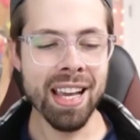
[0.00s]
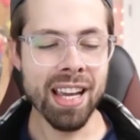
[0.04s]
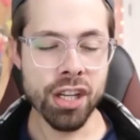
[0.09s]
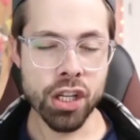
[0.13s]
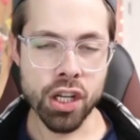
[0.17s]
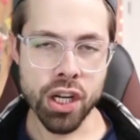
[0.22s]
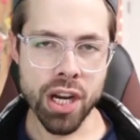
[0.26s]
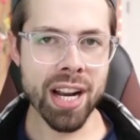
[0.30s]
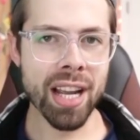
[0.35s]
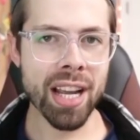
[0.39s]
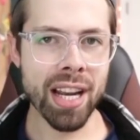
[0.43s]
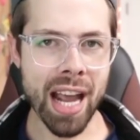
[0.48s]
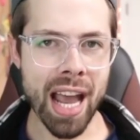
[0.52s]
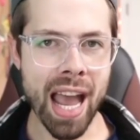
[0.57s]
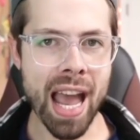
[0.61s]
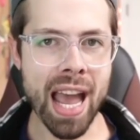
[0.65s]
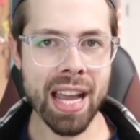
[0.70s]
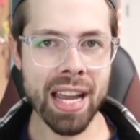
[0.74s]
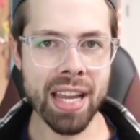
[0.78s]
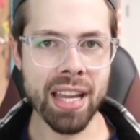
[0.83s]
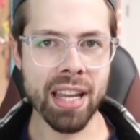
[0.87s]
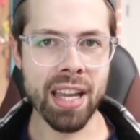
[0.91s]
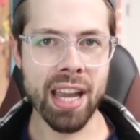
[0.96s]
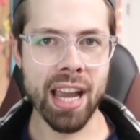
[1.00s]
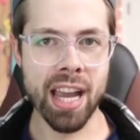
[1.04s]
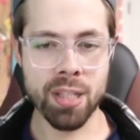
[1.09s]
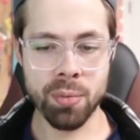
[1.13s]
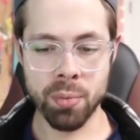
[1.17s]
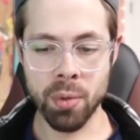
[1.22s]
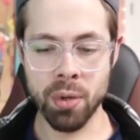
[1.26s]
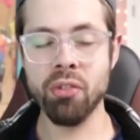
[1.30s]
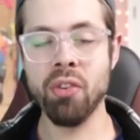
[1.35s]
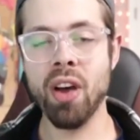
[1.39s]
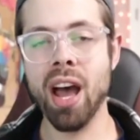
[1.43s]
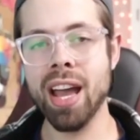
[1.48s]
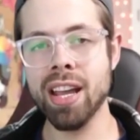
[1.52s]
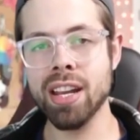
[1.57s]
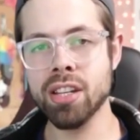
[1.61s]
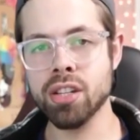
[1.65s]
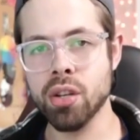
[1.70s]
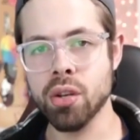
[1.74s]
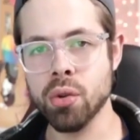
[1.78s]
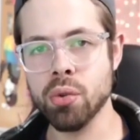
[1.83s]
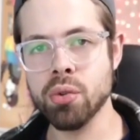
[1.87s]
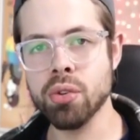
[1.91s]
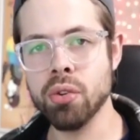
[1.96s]
cheating and hacking has been
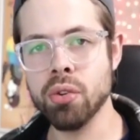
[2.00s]
fine-tuned